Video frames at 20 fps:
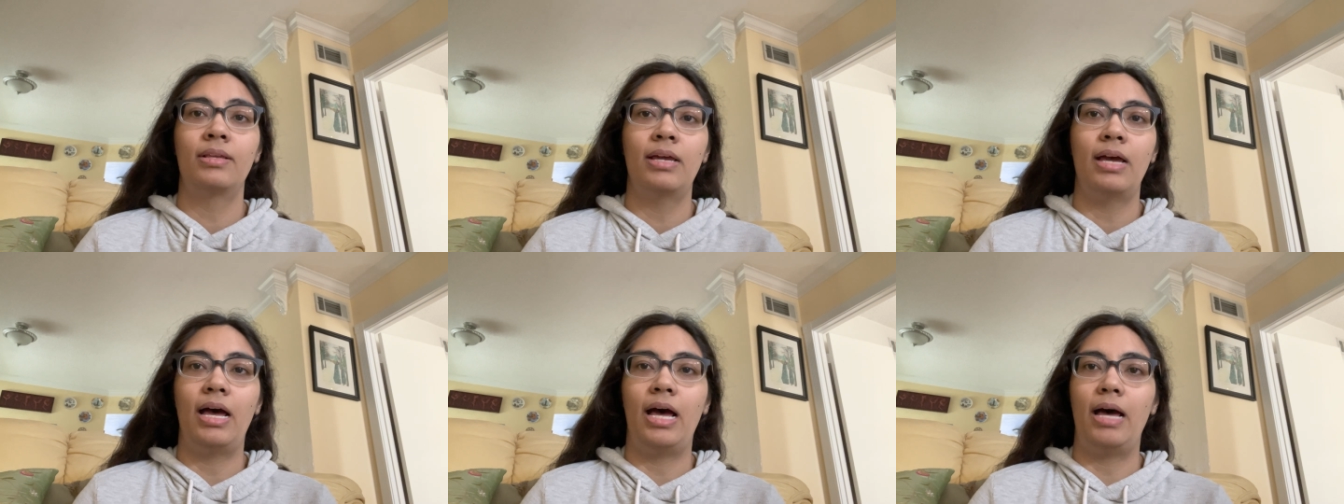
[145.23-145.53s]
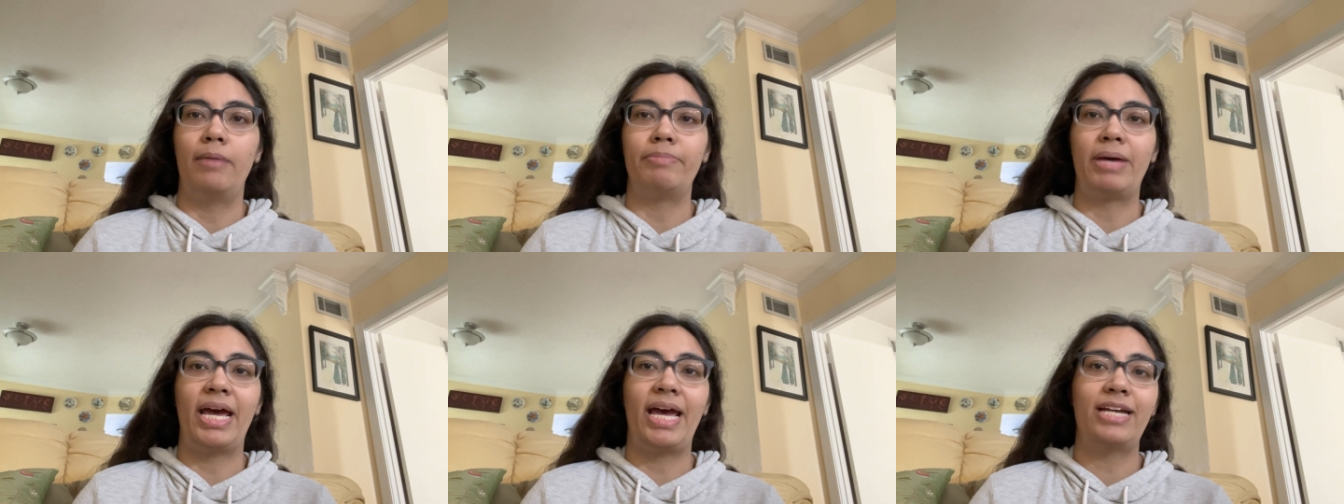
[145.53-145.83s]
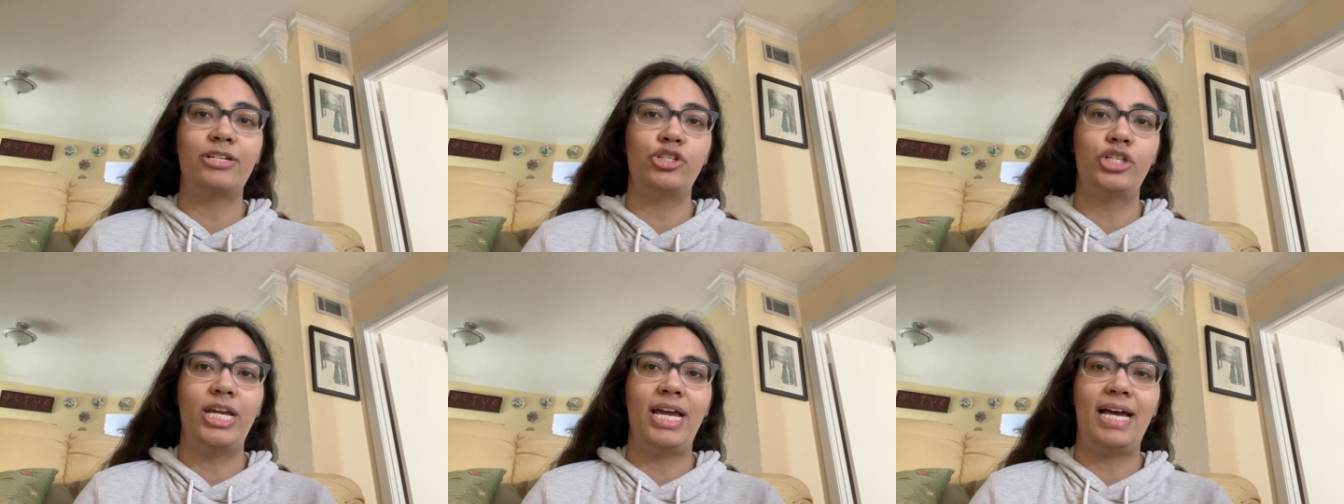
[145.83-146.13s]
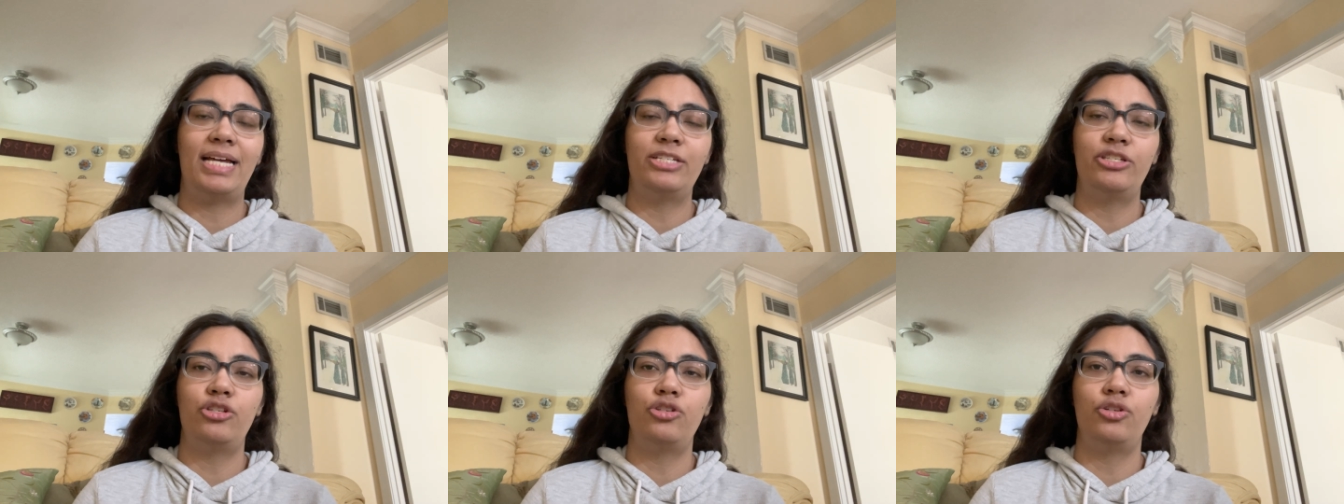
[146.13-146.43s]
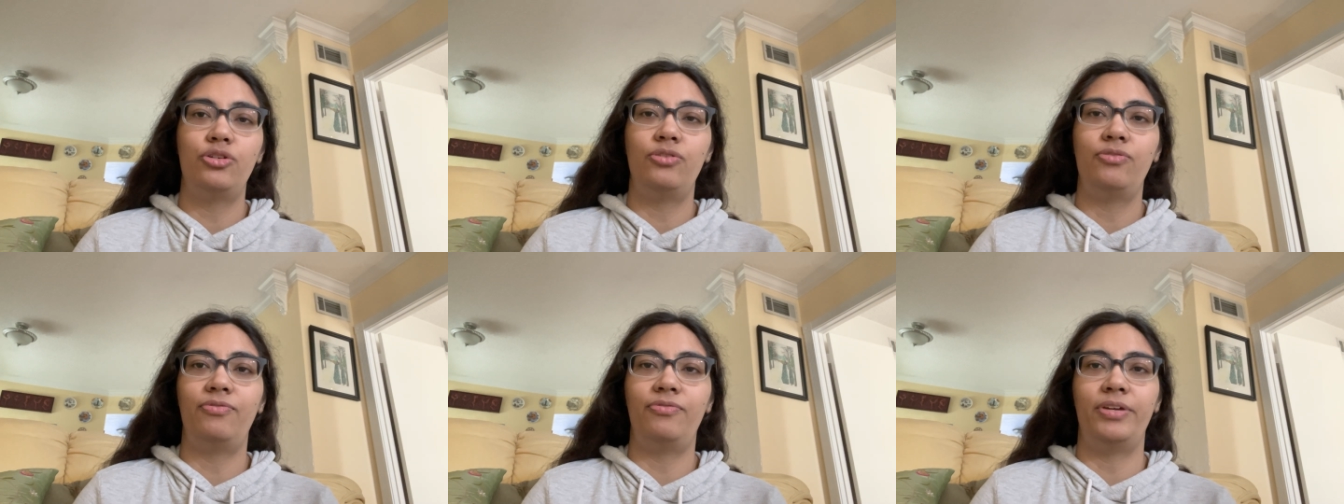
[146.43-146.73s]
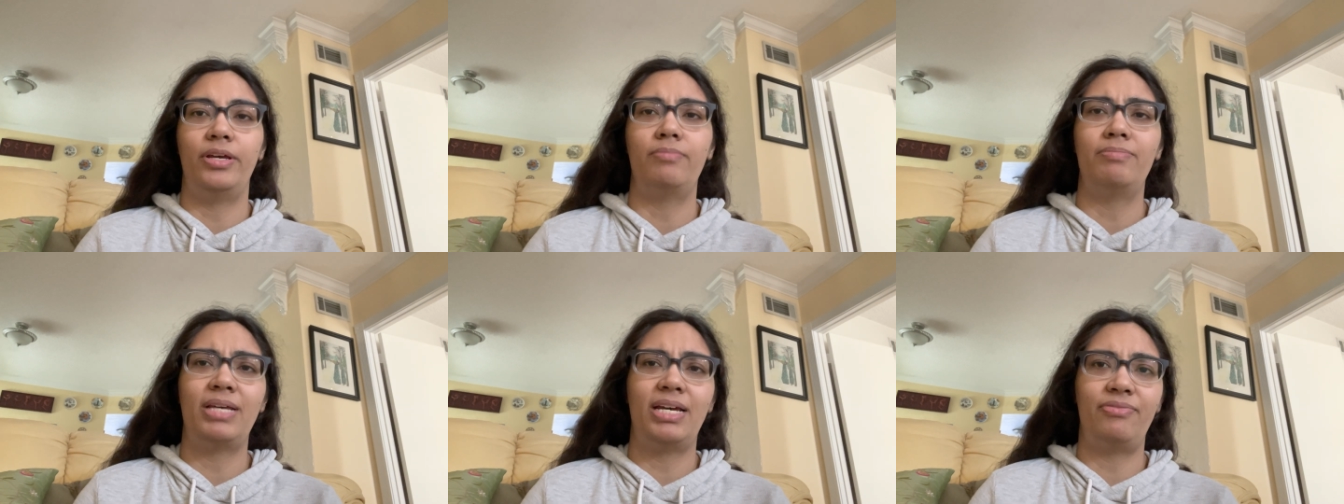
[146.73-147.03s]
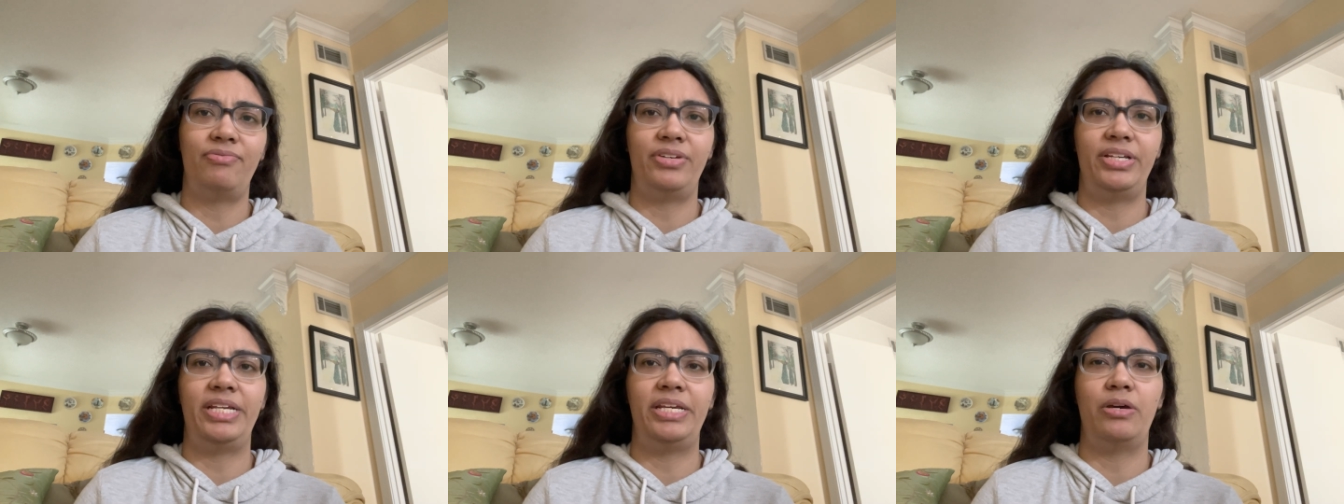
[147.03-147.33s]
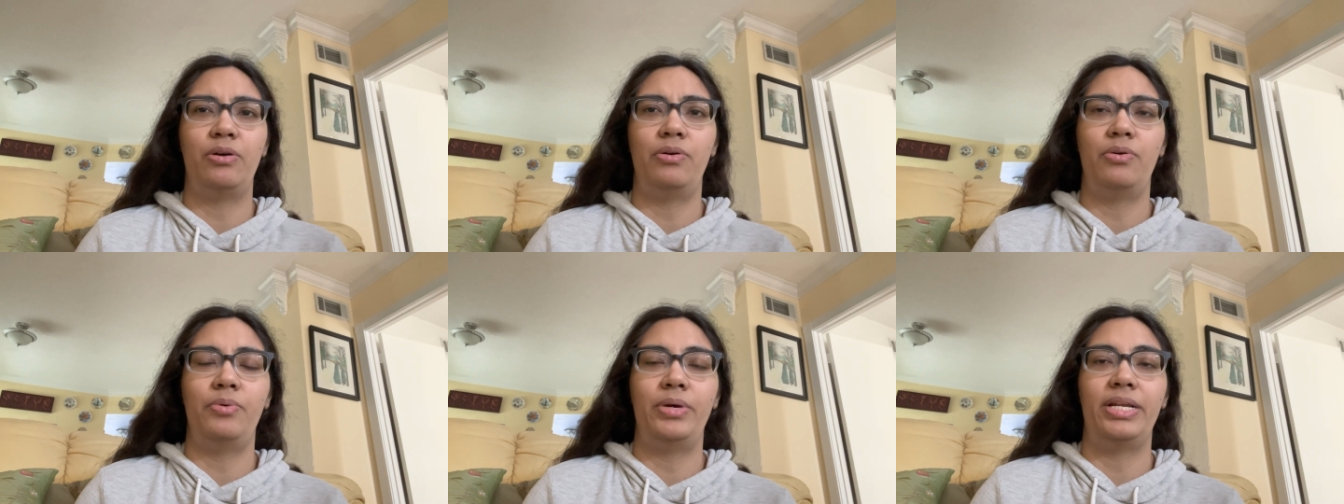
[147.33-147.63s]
I actually had to film that video